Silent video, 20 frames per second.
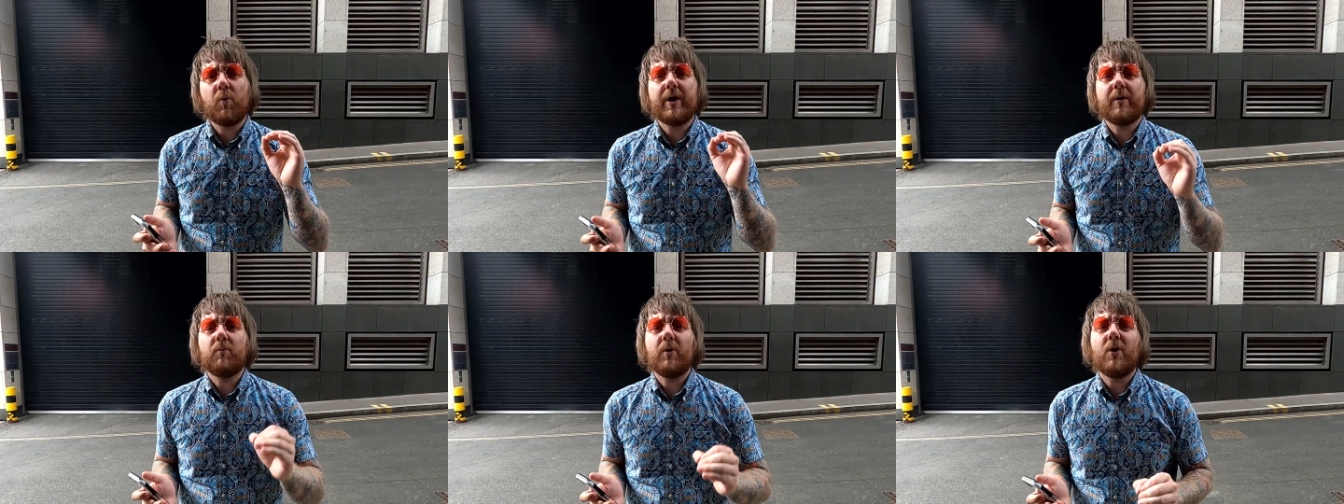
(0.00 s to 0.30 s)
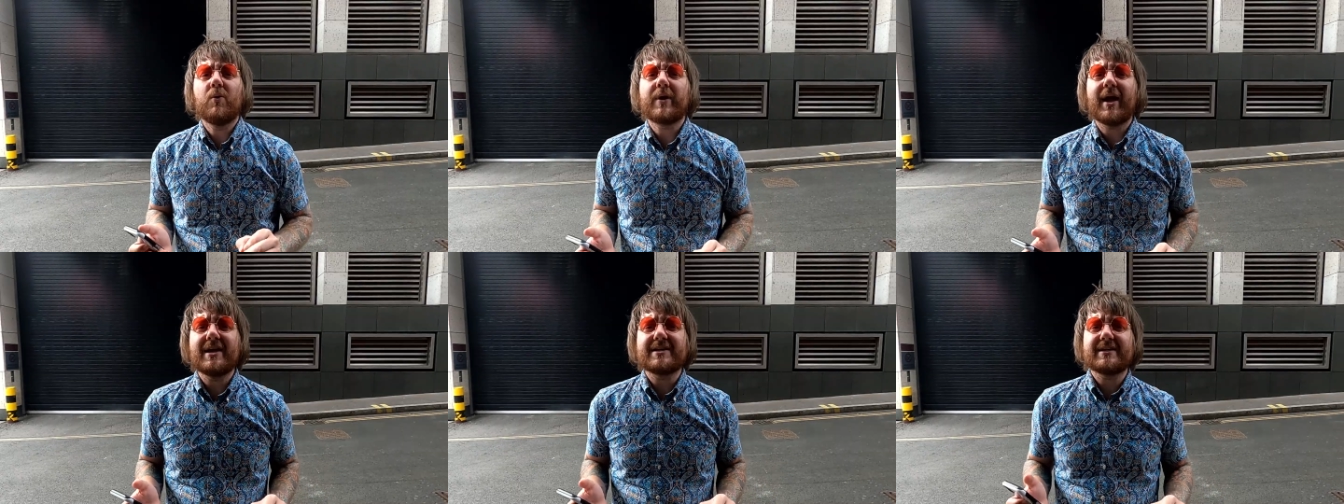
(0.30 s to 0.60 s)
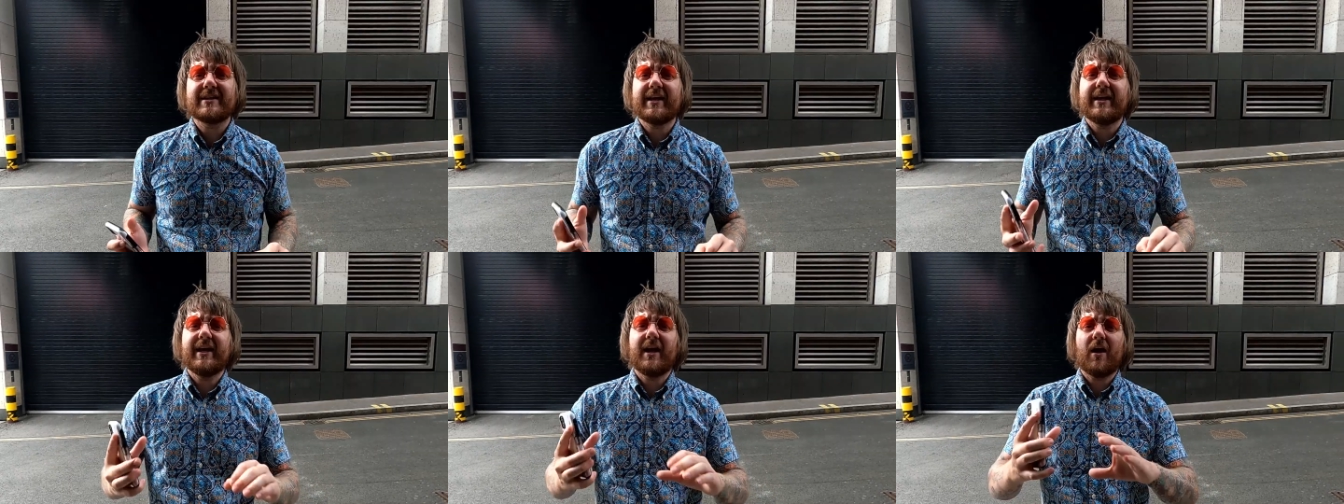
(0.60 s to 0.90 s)
we will get
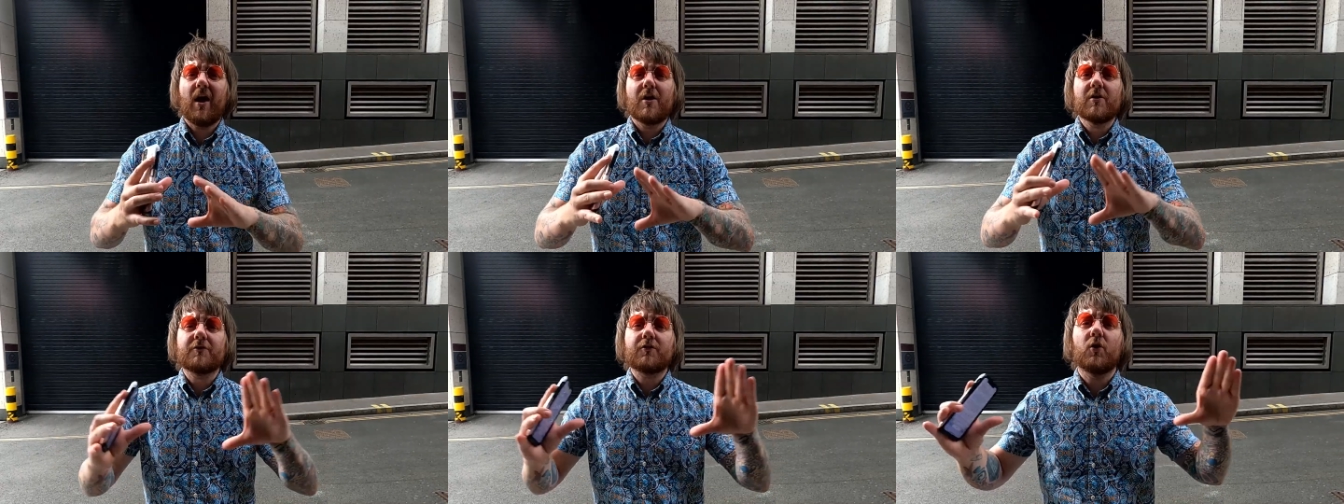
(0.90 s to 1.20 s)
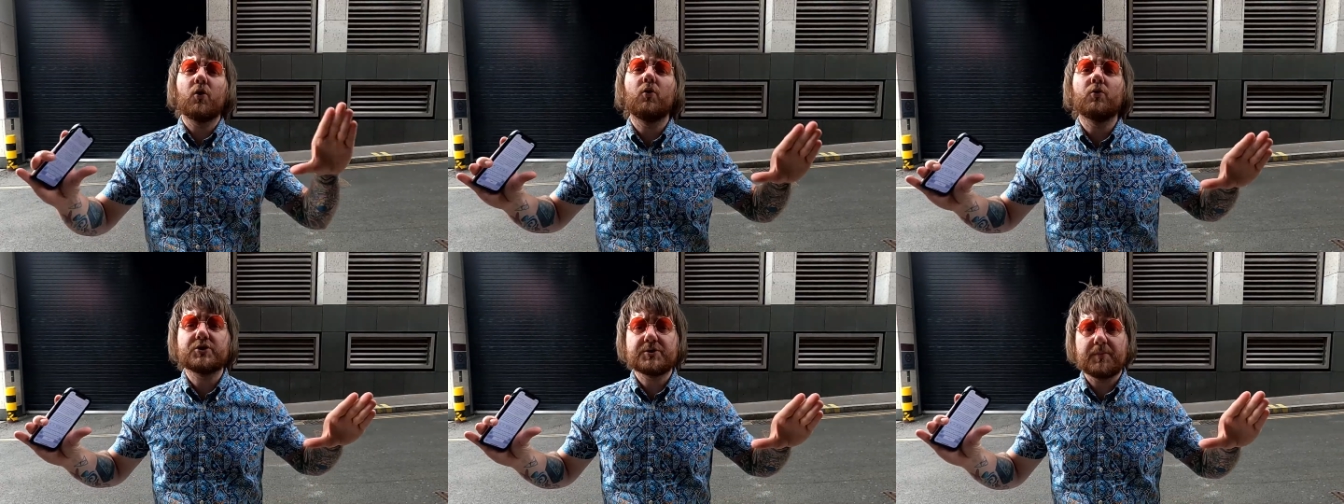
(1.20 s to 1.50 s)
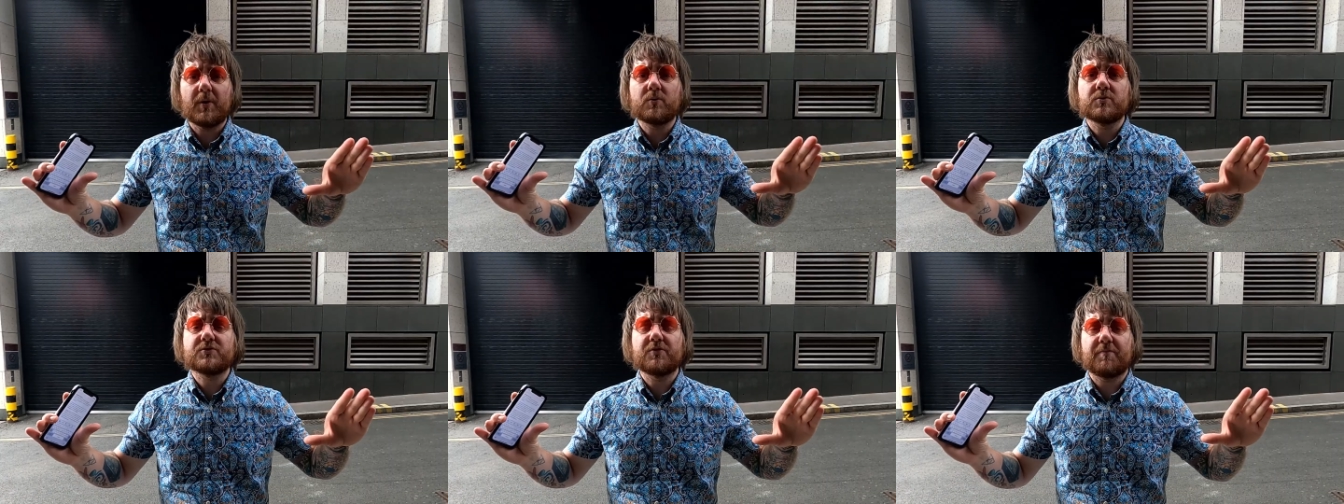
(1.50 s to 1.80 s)
to the overall
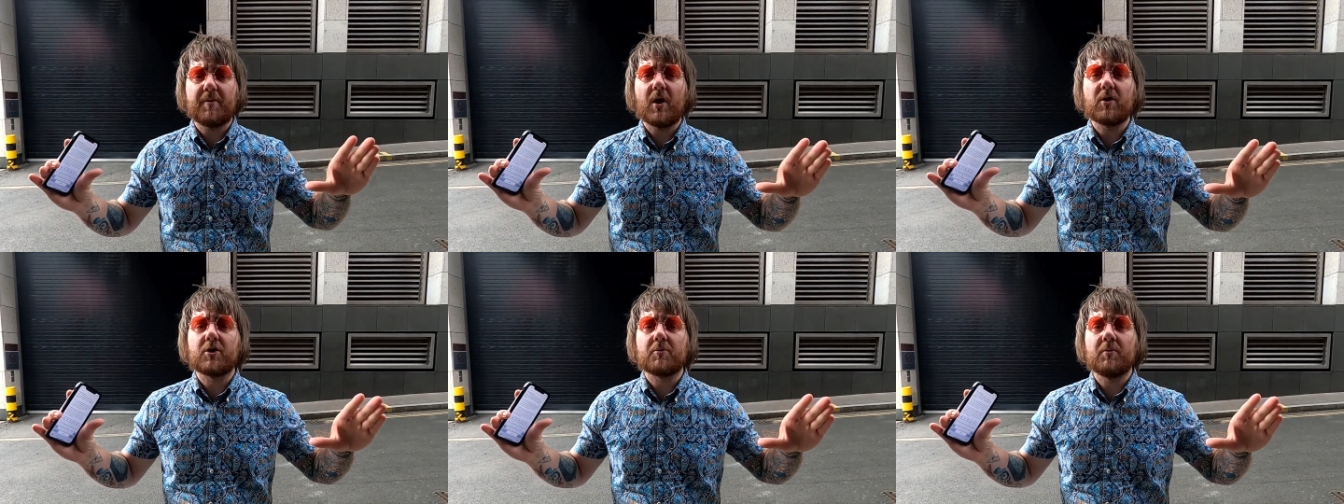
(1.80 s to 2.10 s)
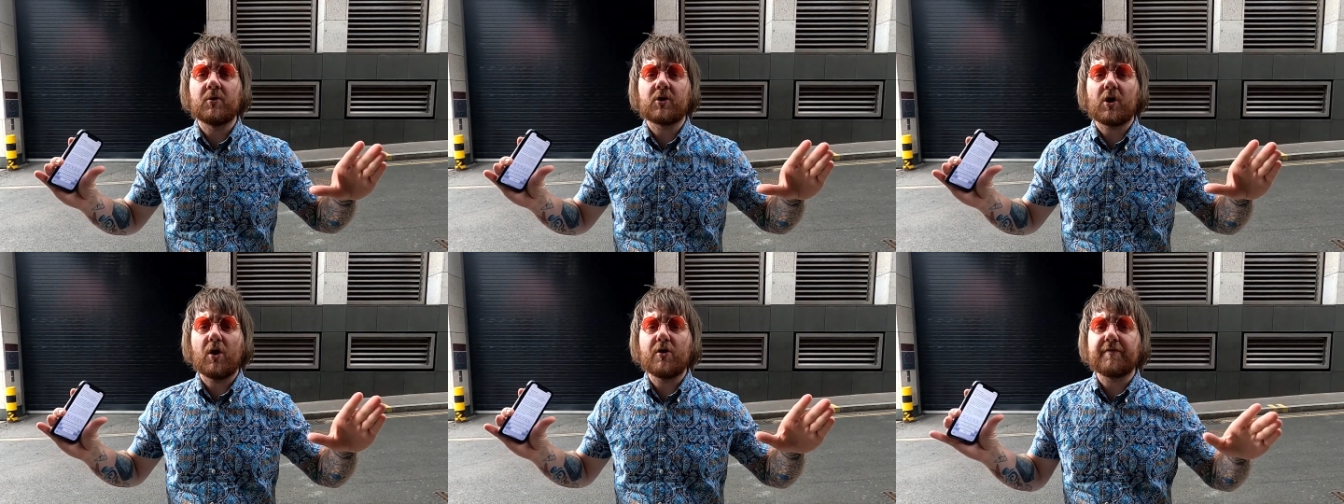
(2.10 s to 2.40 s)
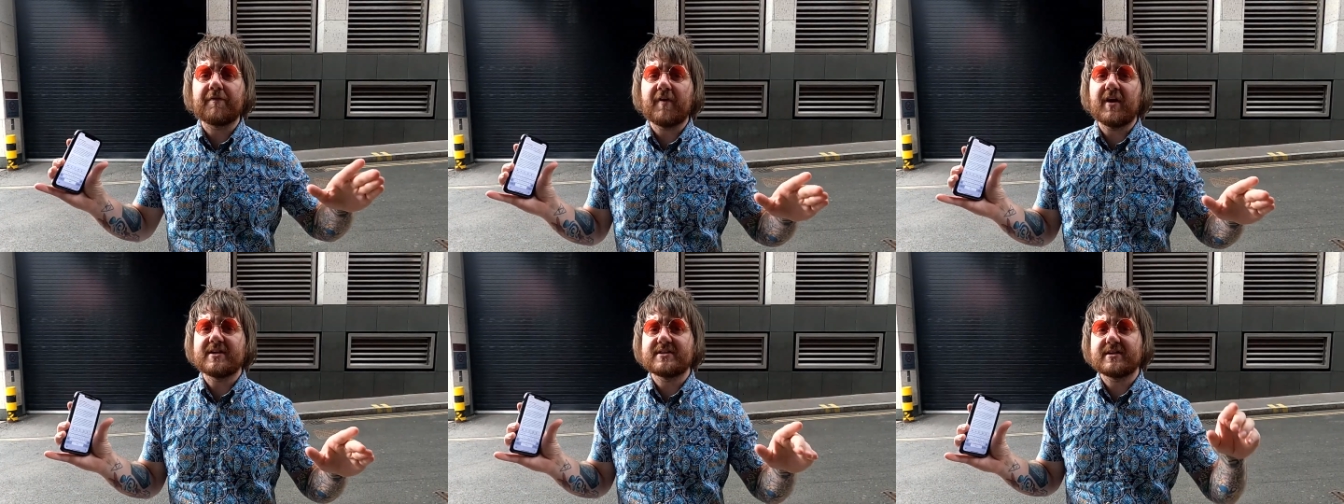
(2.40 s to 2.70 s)
spawns for Pokemon
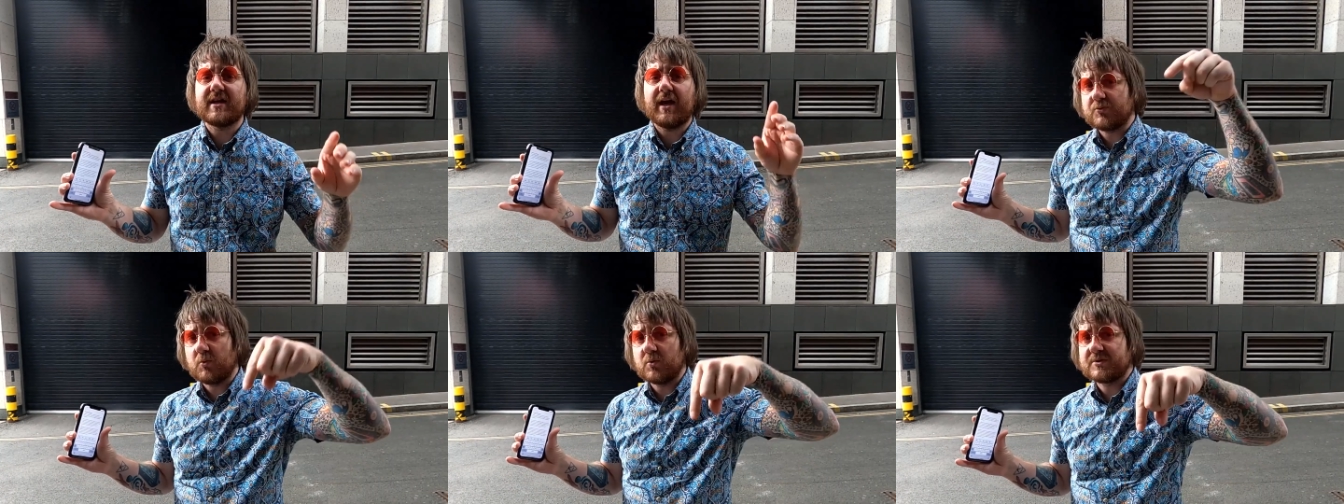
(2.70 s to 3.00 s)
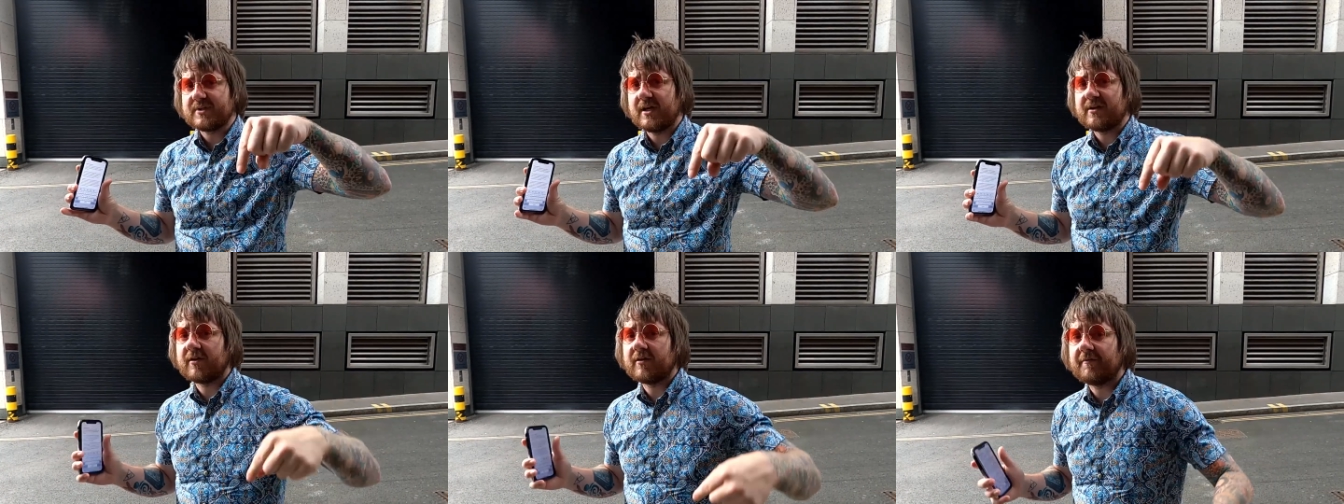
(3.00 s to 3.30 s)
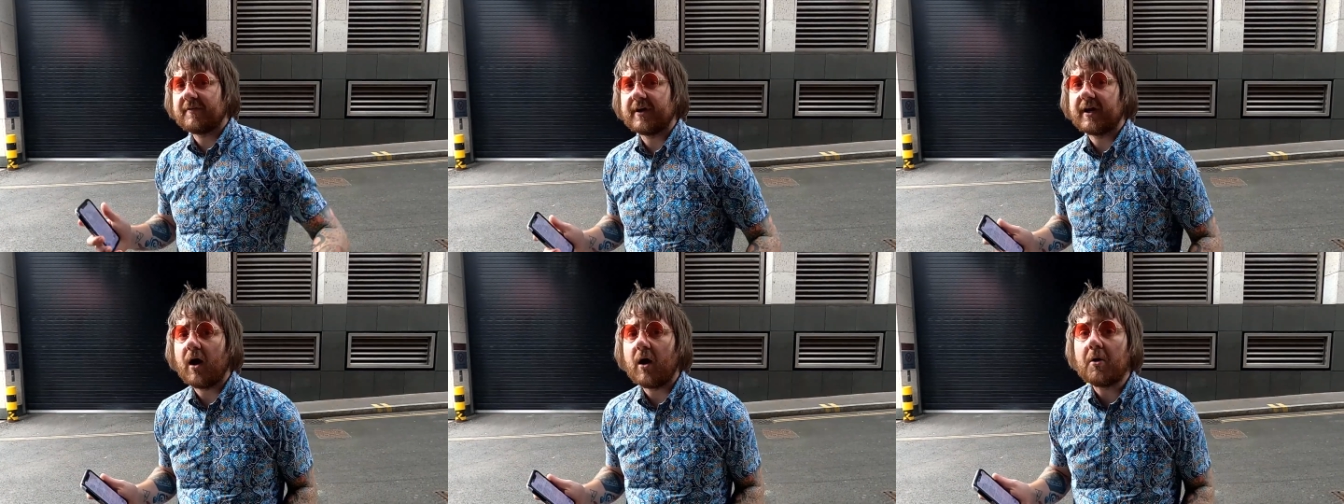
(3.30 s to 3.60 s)
Go Fest towards the end of
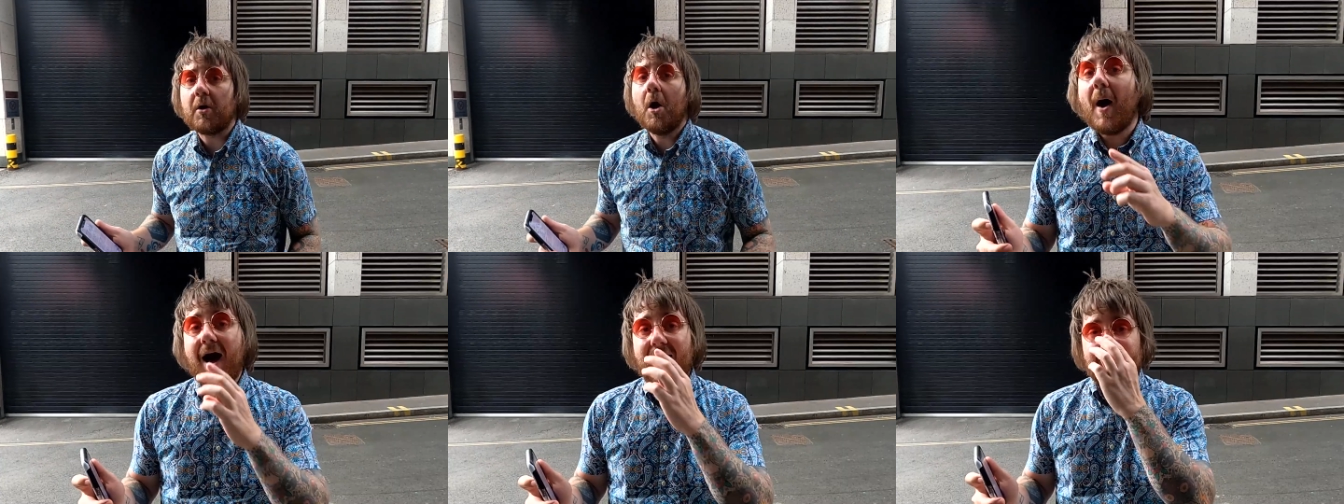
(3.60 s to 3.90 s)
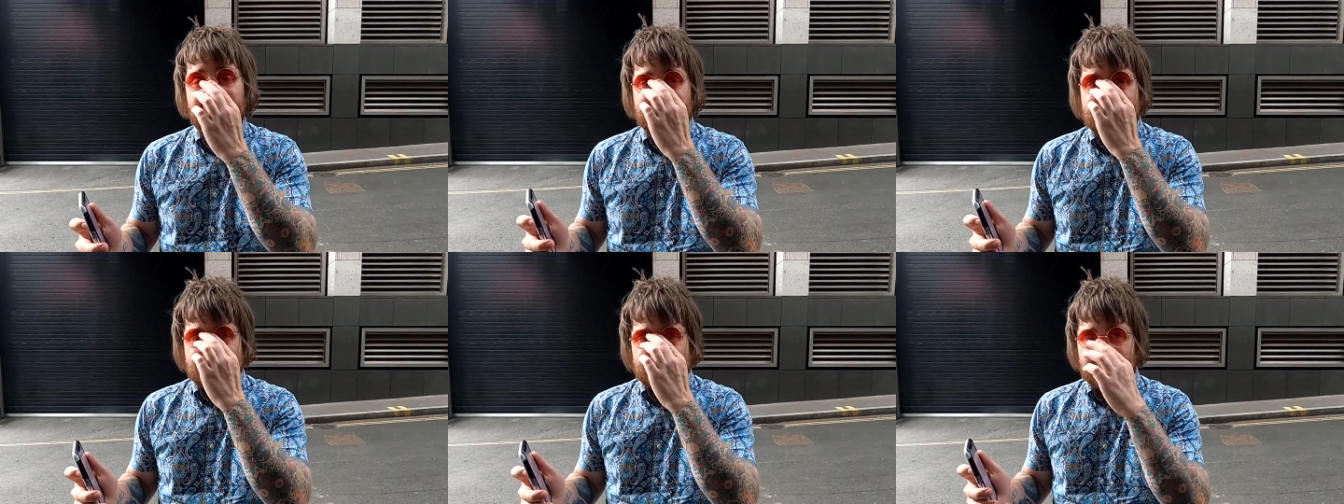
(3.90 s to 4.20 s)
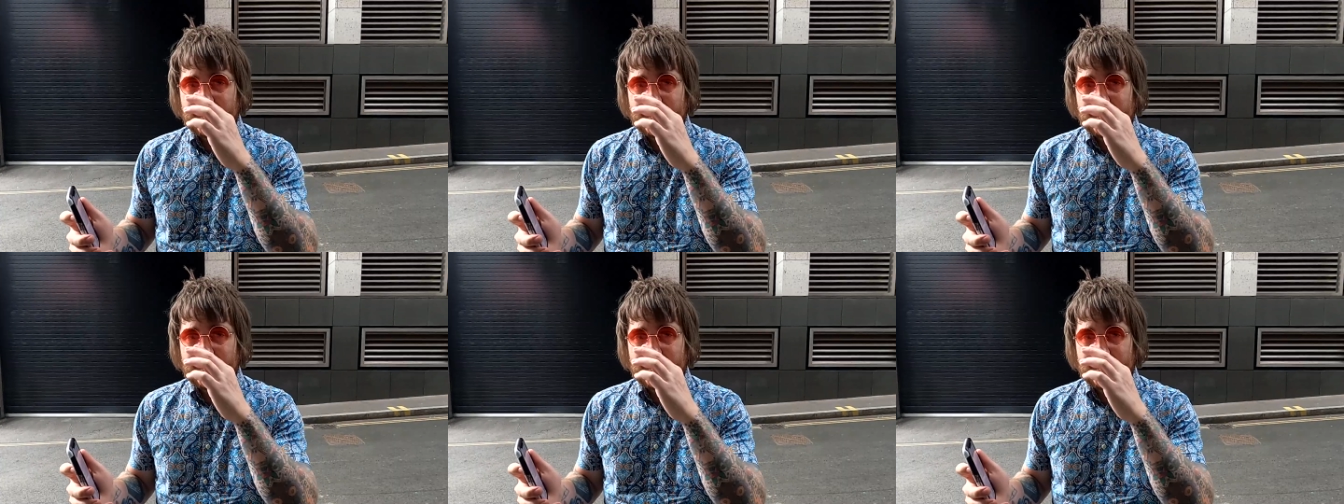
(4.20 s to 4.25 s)
the video, but